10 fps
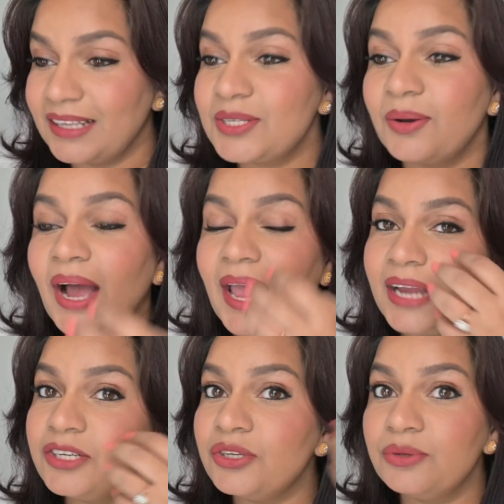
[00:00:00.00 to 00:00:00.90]
So I
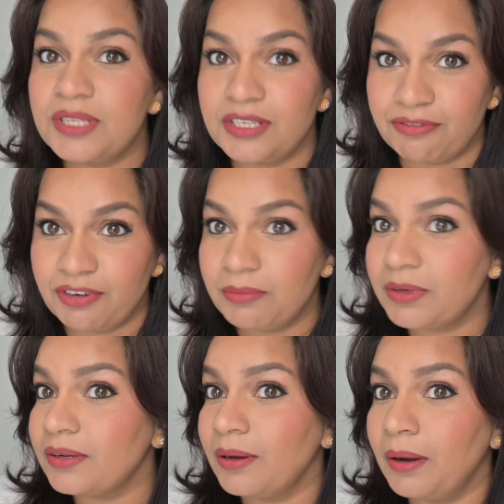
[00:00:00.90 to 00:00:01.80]
had to use a
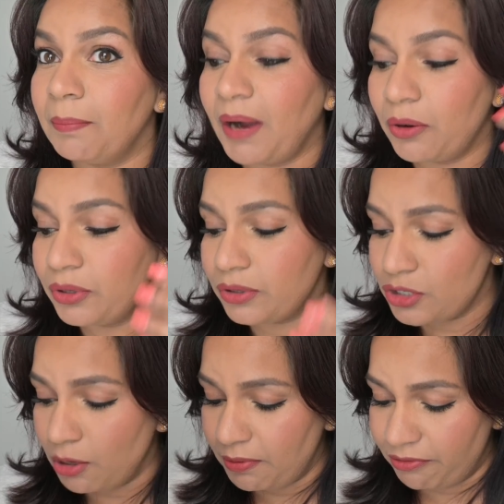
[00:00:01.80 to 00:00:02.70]
different powder on
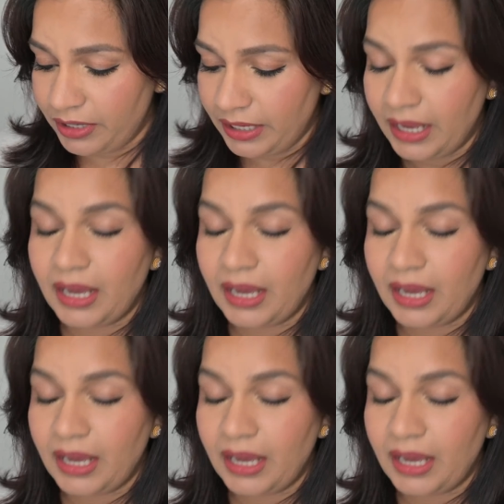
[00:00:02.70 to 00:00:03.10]
top of it.